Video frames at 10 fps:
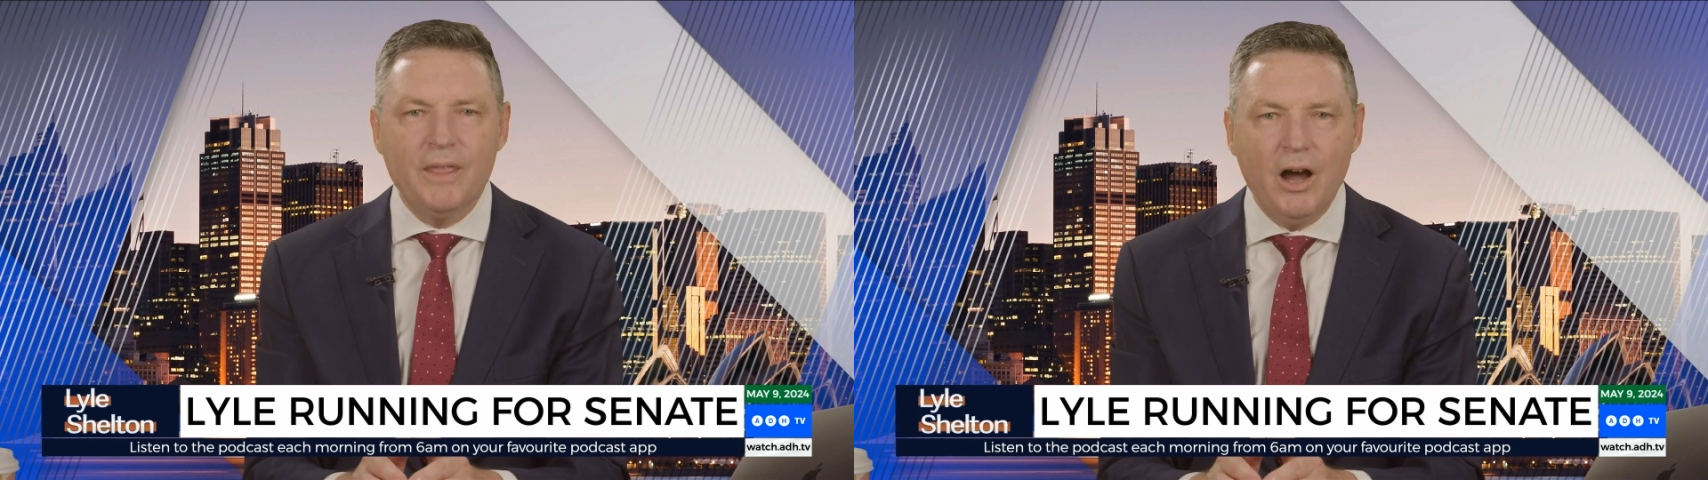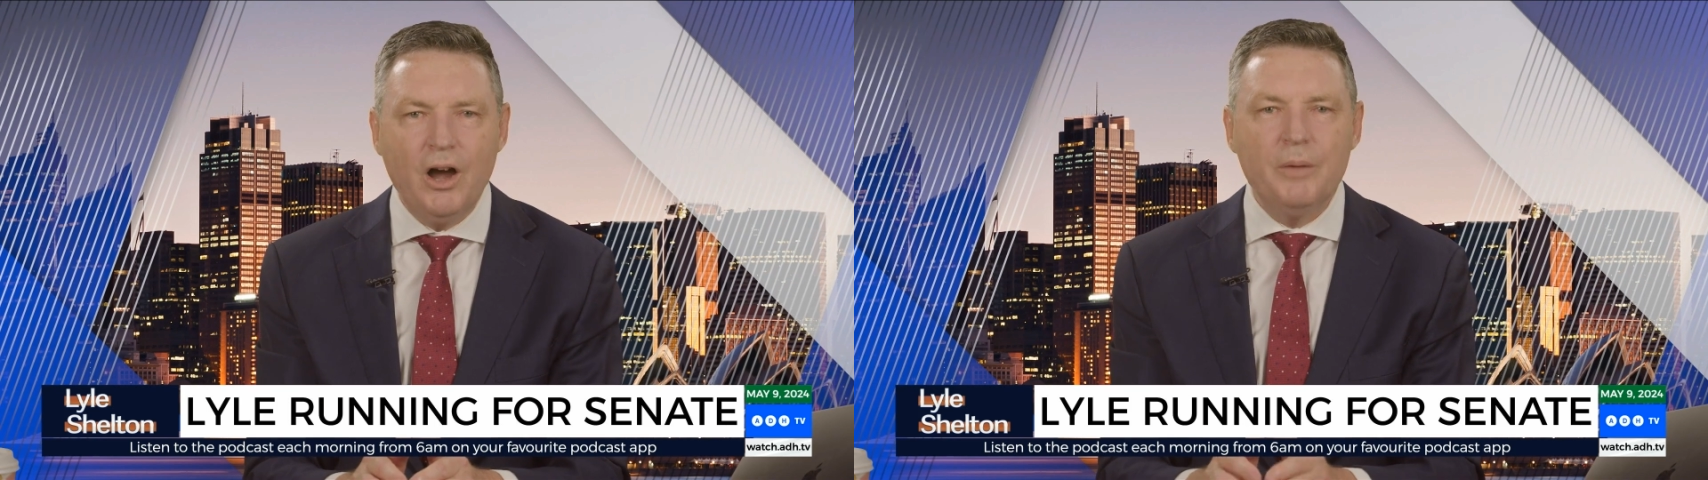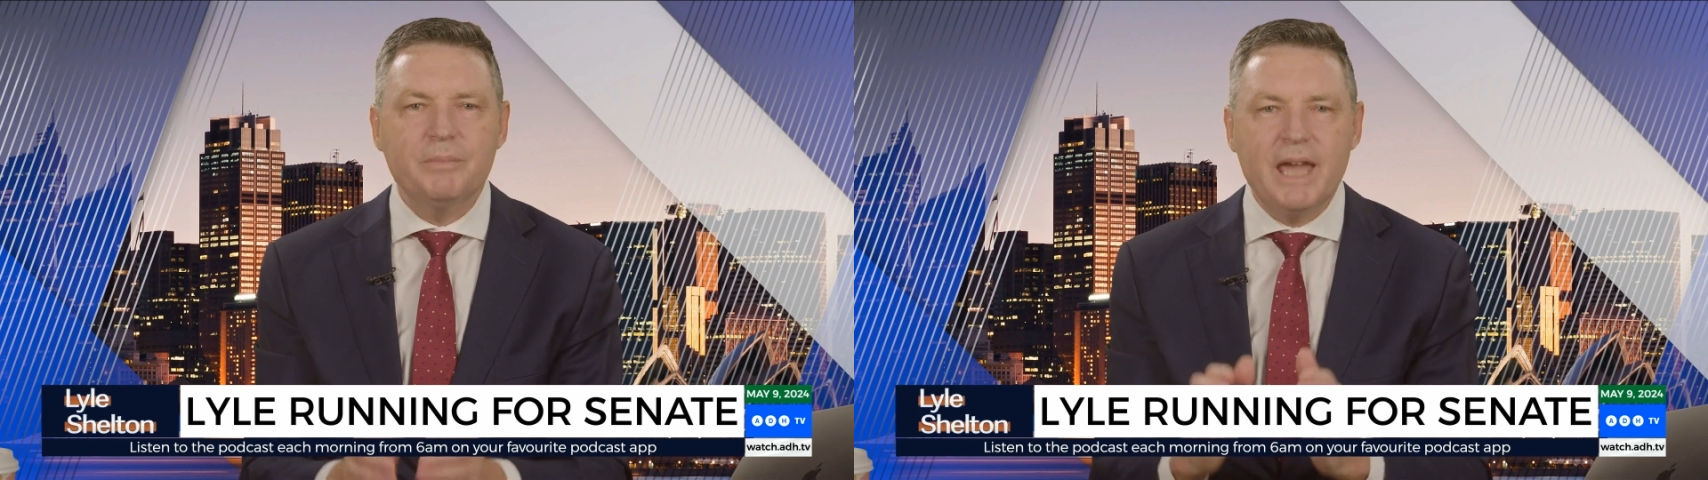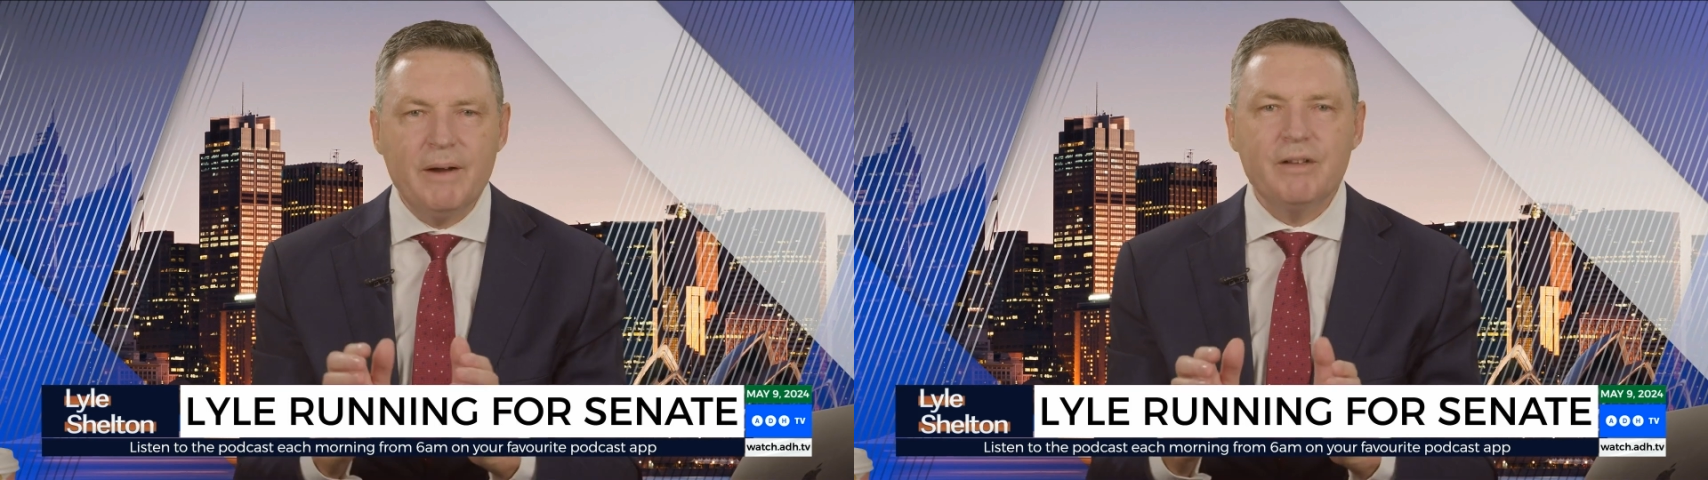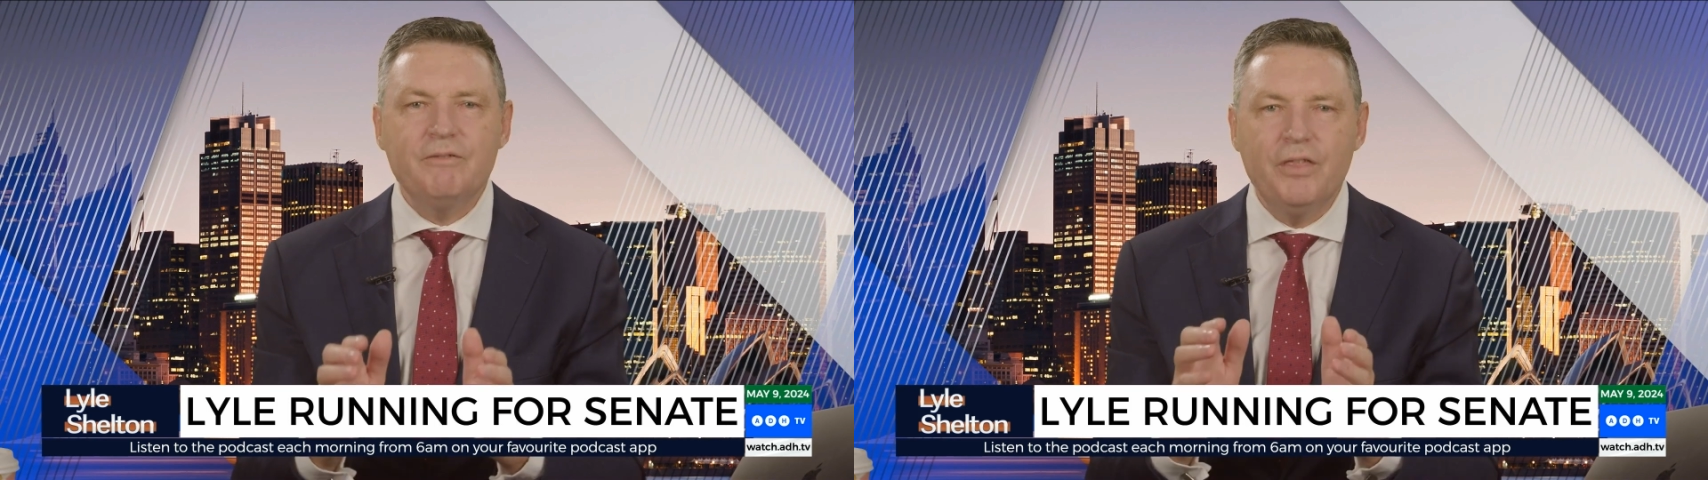the home
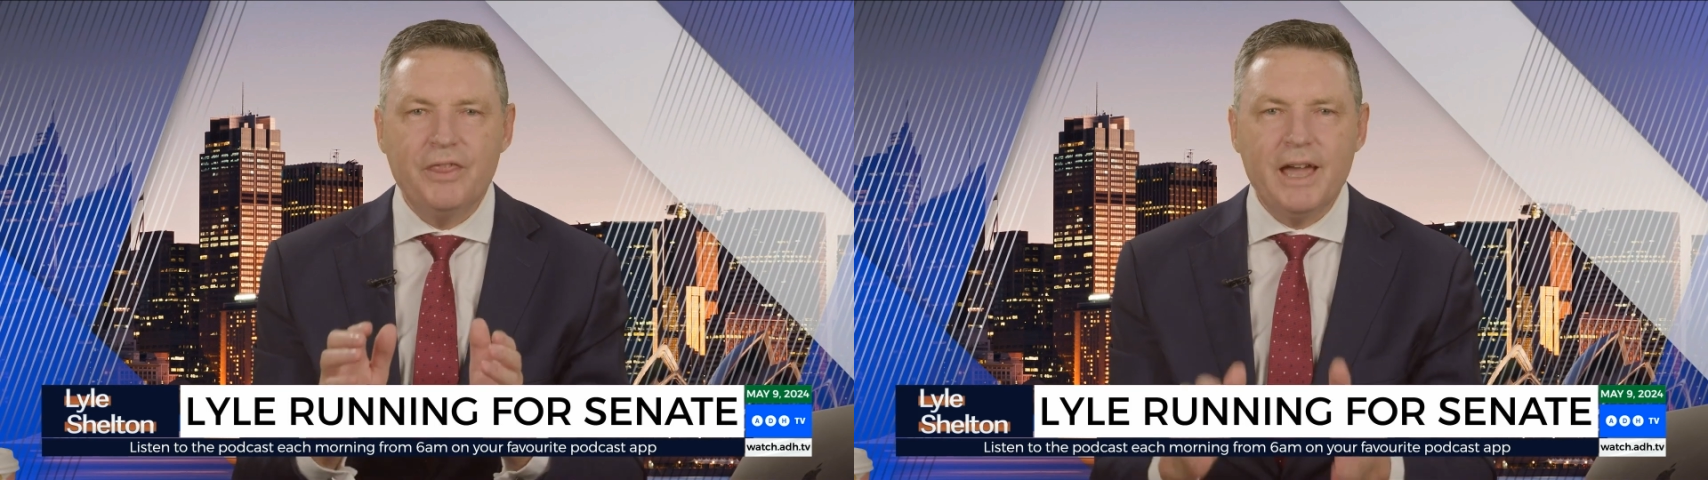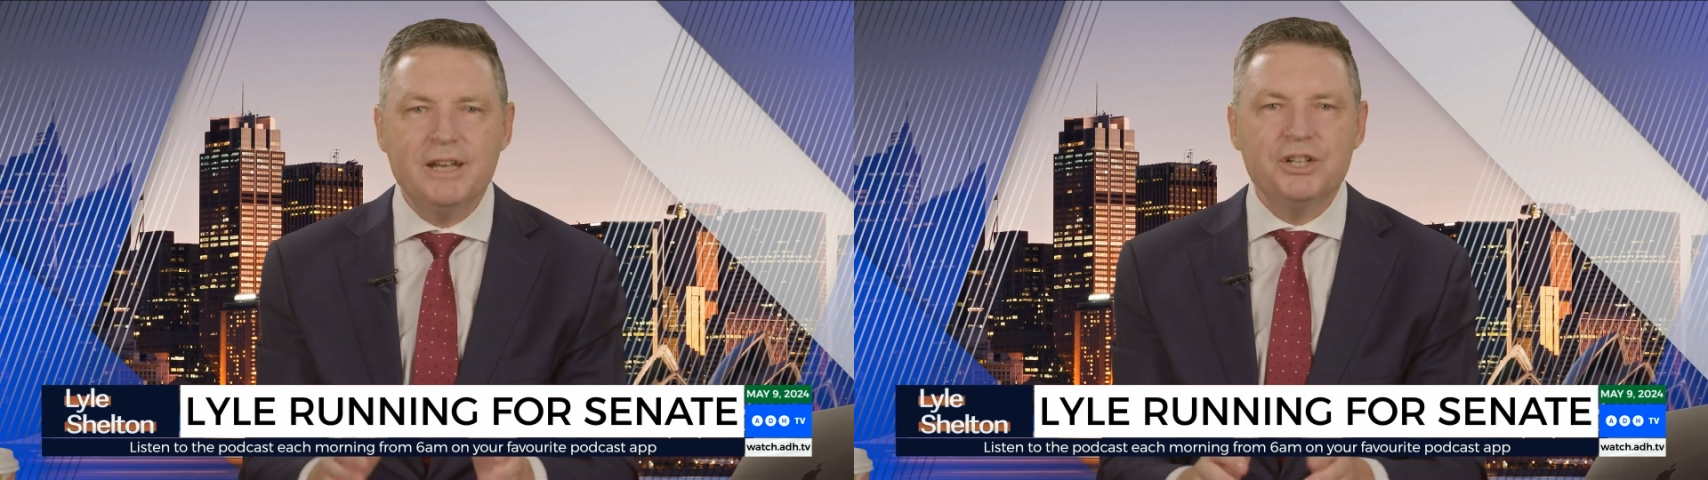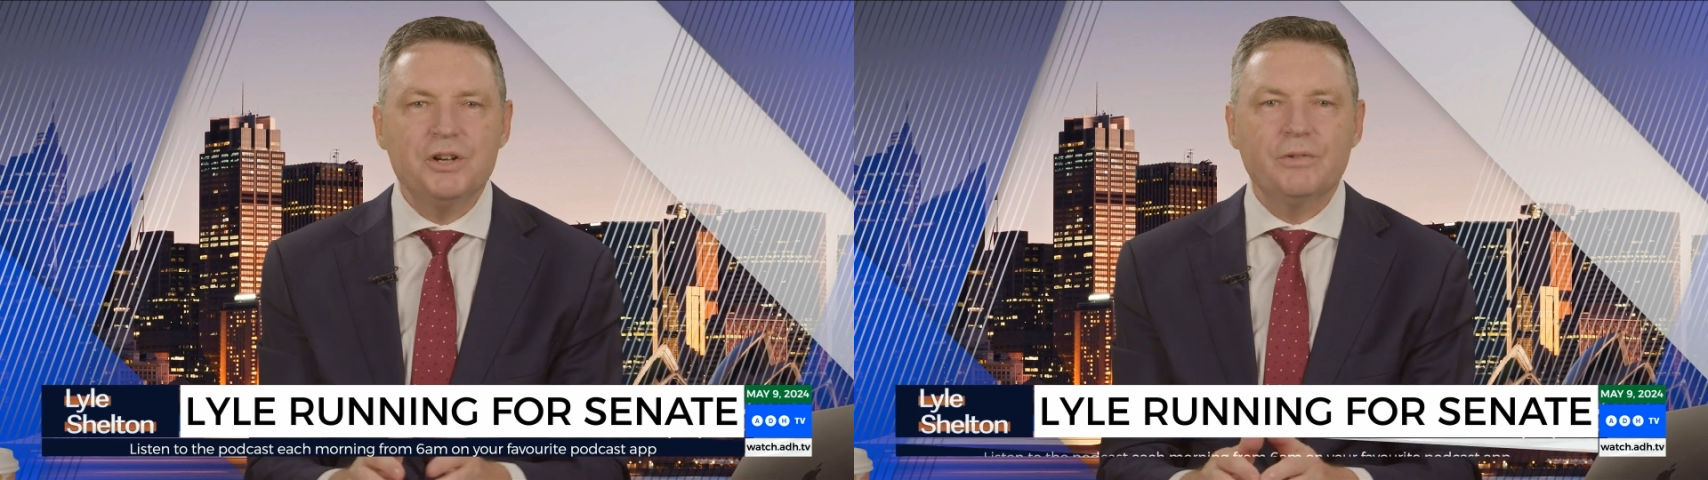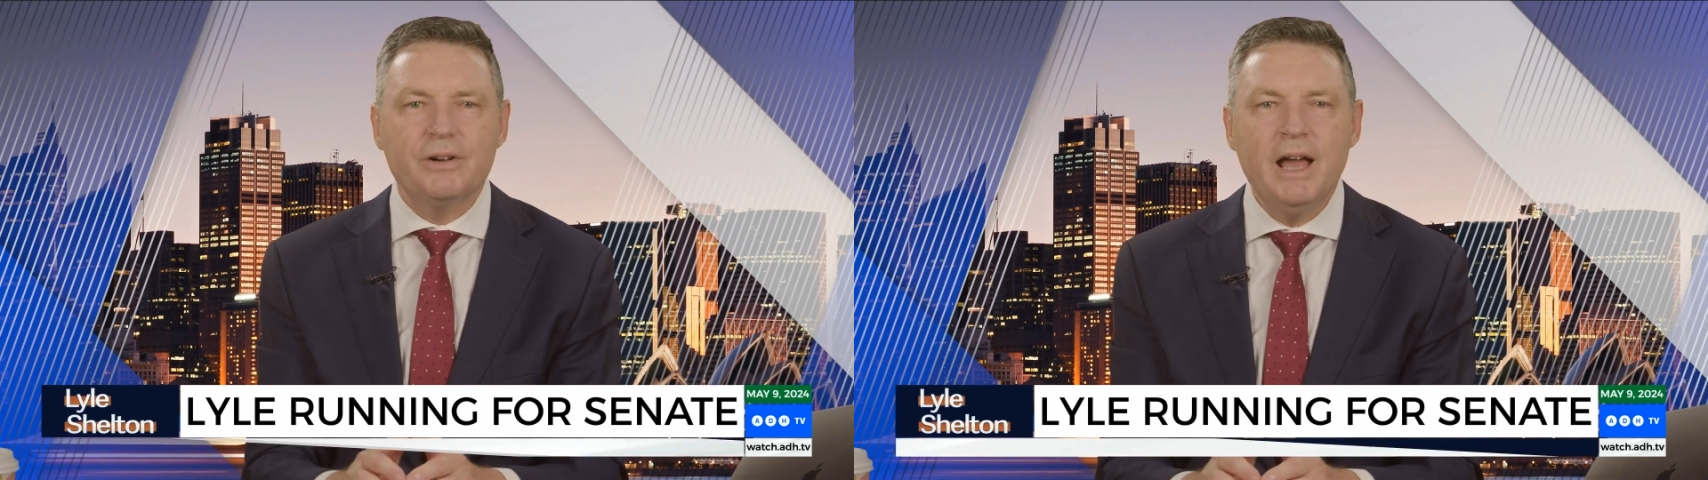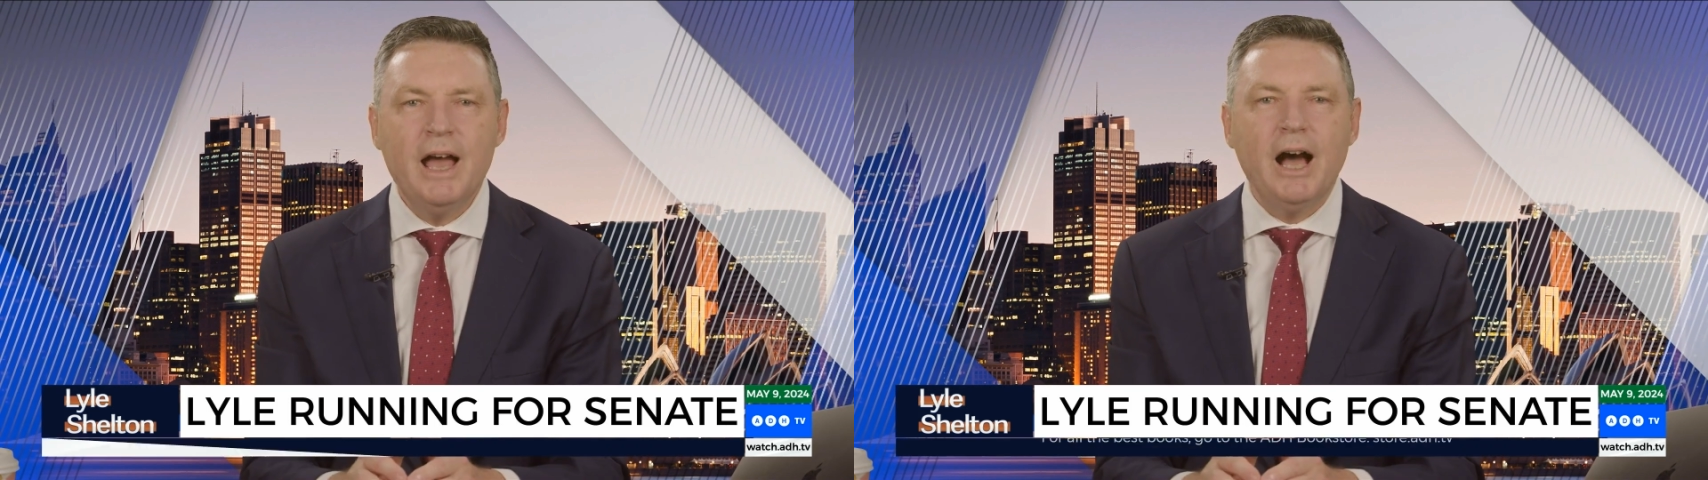caring for their children